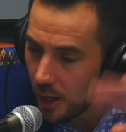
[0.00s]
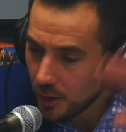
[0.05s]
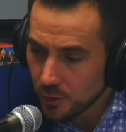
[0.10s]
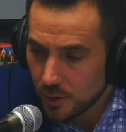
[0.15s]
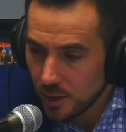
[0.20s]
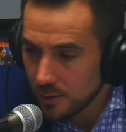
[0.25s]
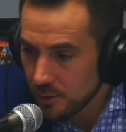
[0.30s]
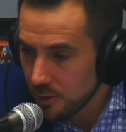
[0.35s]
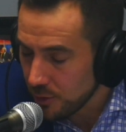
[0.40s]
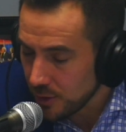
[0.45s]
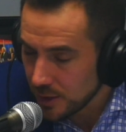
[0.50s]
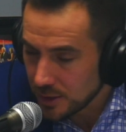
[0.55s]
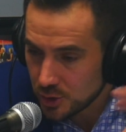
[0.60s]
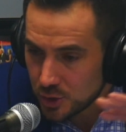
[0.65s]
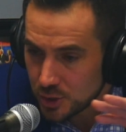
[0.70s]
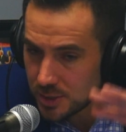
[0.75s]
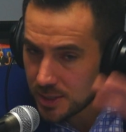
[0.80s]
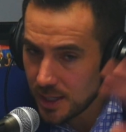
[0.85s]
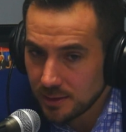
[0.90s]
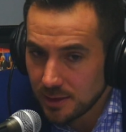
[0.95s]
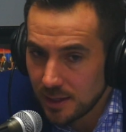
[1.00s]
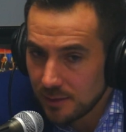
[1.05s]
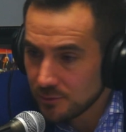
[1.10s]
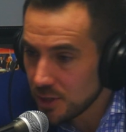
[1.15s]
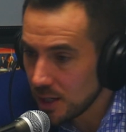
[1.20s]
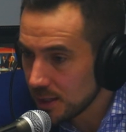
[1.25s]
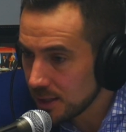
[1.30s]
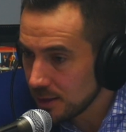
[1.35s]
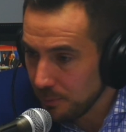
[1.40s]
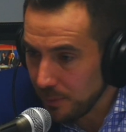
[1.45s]
100 other things, just
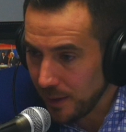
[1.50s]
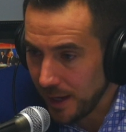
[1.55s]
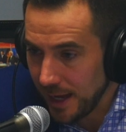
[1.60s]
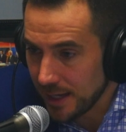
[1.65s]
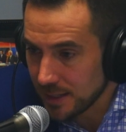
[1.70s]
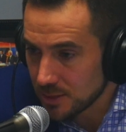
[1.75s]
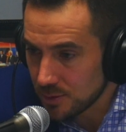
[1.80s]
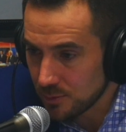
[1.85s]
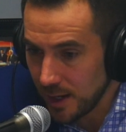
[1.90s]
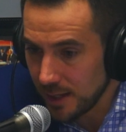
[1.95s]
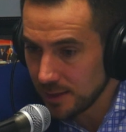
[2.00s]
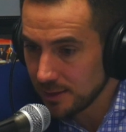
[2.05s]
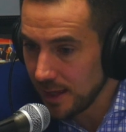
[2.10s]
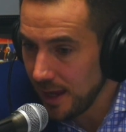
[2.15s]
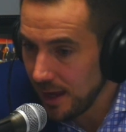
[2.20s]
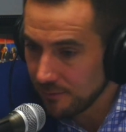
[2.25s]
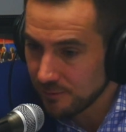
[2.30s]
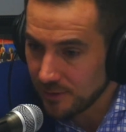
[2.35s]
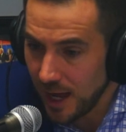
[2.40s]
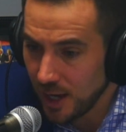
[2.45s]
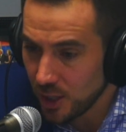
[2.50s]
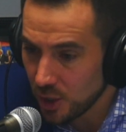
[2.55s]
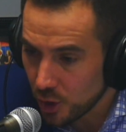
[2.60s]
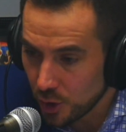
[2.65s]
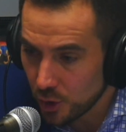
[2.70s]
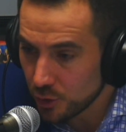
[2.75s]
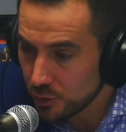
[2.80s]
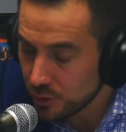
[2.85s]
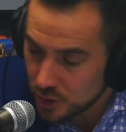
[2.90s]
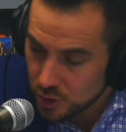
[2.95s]
like they've done in the past, right? They have
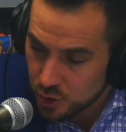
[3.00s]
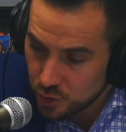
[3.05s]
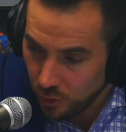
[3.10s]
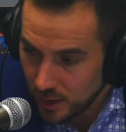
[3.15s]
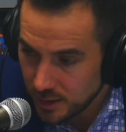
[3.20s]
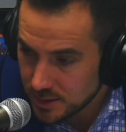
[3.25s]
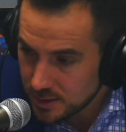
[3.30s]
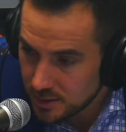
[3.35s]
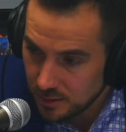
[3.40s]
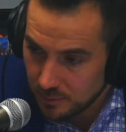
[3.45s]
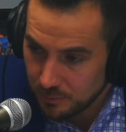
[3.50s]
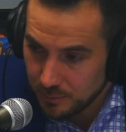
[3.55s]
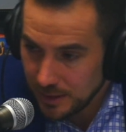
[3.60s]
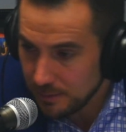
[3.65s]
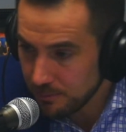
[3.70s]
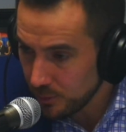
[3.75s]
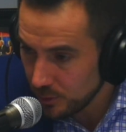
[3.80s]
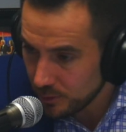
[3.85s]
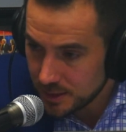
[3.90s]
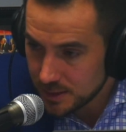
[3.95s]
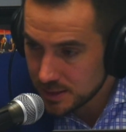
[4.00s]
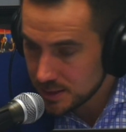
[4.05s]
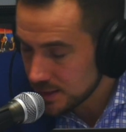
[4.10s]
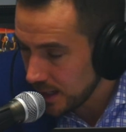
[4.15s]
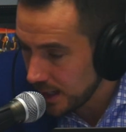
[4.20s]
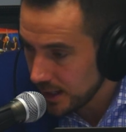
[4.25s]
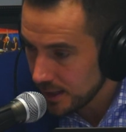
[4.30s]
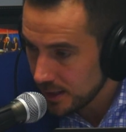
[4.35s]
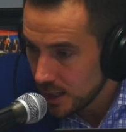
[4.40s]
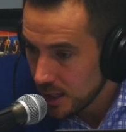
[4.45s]
not earned the trust of the people of
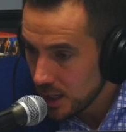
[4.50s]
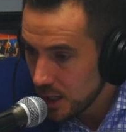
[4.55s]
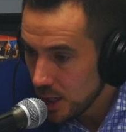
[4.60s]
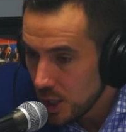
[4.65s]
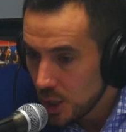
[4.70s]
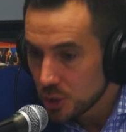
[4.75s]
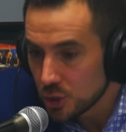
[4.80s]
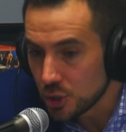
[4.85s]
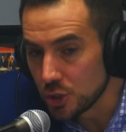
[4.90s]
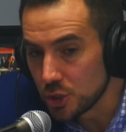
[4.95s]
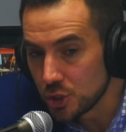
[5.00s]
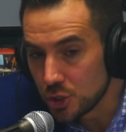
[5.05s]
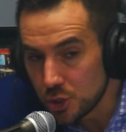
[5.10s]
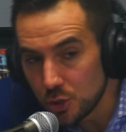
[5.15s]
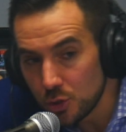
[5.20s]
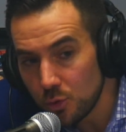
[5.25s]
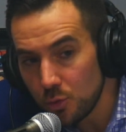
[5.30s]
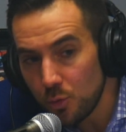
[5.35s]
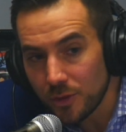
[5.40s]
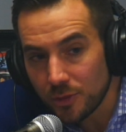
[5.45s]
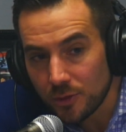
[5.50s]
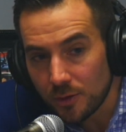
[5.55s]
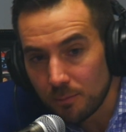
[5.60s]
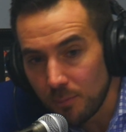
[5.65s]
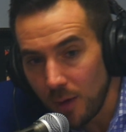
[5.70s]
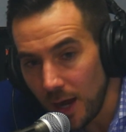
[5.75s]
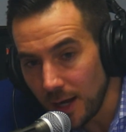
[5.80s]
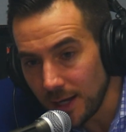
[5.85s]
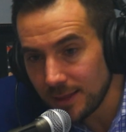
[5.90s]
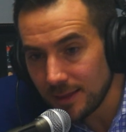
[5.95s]
the state to do
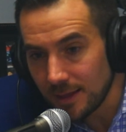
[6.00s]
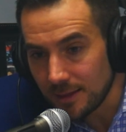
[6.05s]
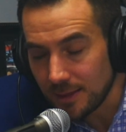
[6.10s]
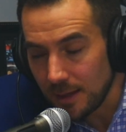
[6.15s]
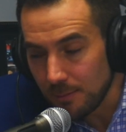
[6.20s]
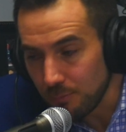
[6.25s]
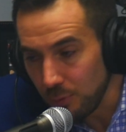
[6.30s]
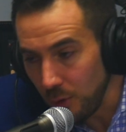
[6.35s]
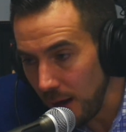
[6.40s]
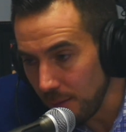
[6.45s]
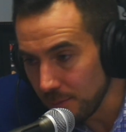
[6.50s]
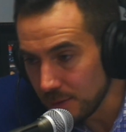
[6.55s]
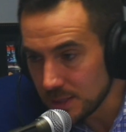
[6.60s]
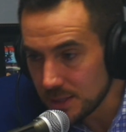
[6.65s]
with the money that they